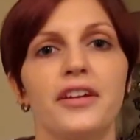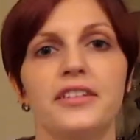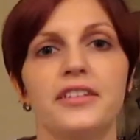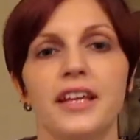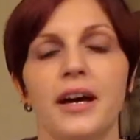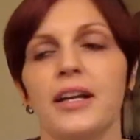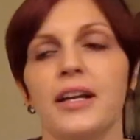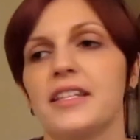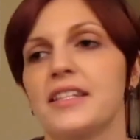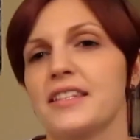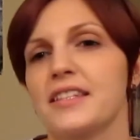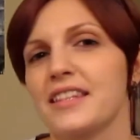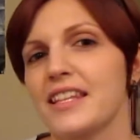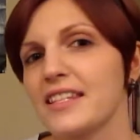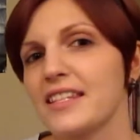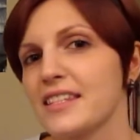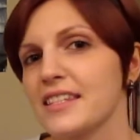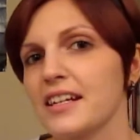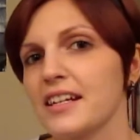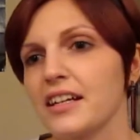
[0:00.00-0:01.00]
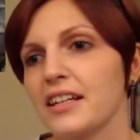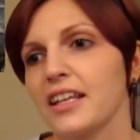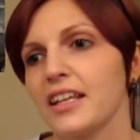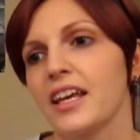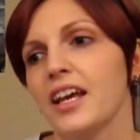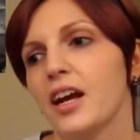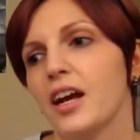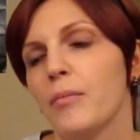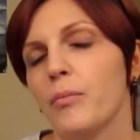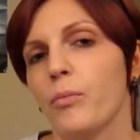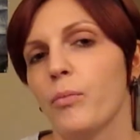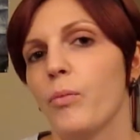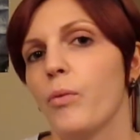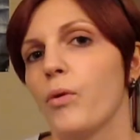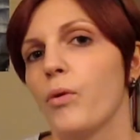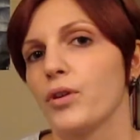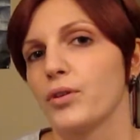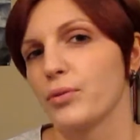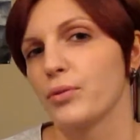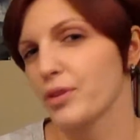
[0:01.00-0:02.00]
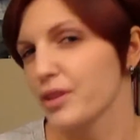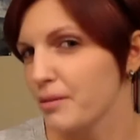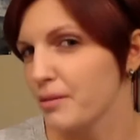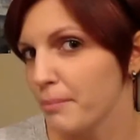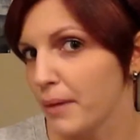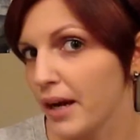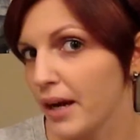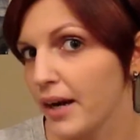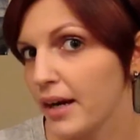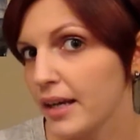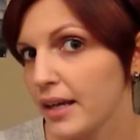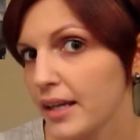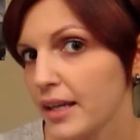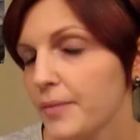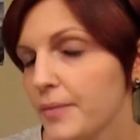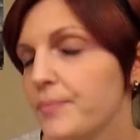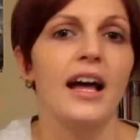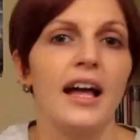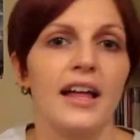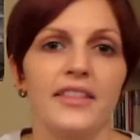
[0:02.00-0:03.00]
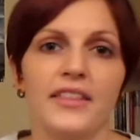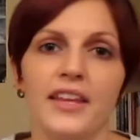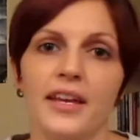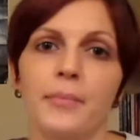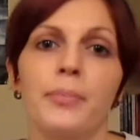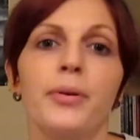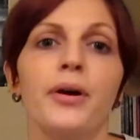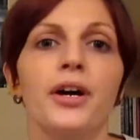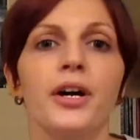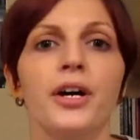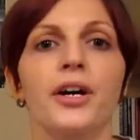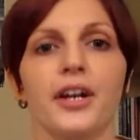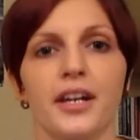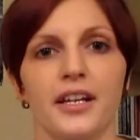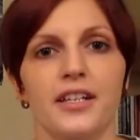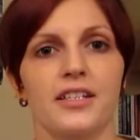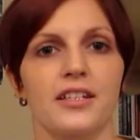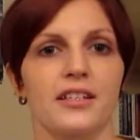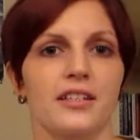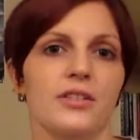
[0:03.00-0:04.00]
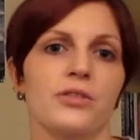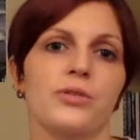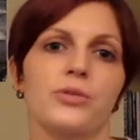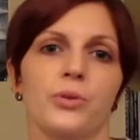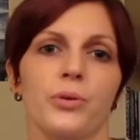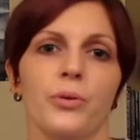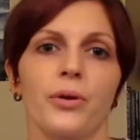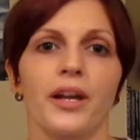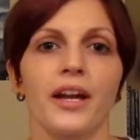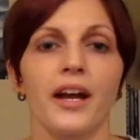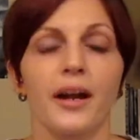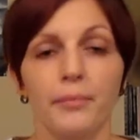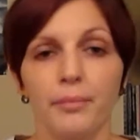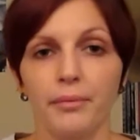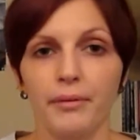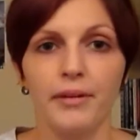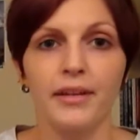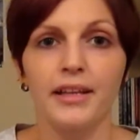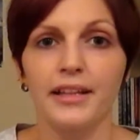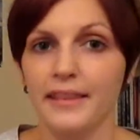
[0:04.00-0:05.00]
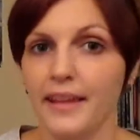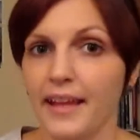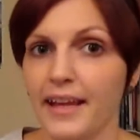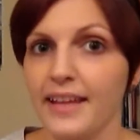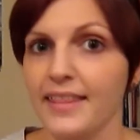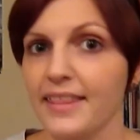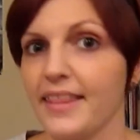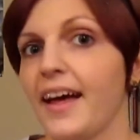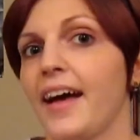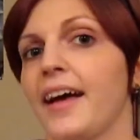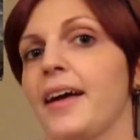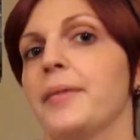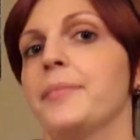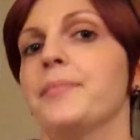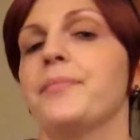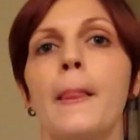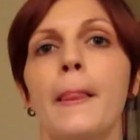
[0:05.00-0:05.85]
that isn't necessarily more North American, and they put her into this story. I really liked that.